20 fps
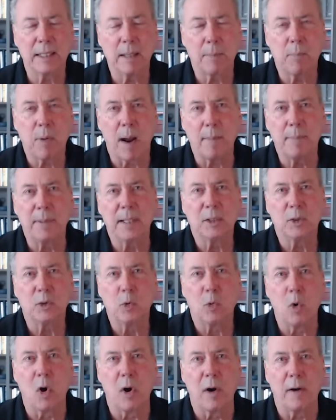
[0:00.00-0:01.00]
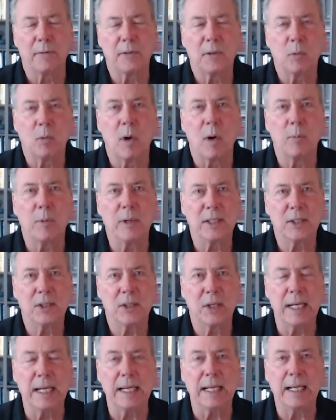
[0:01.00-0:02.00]
that probably dwarfs what we
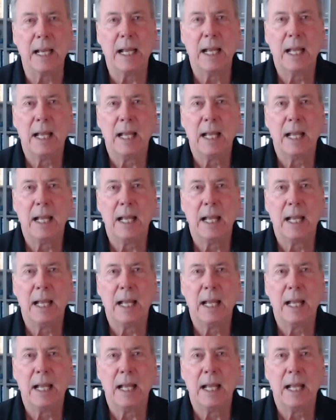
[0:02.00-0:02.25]
see.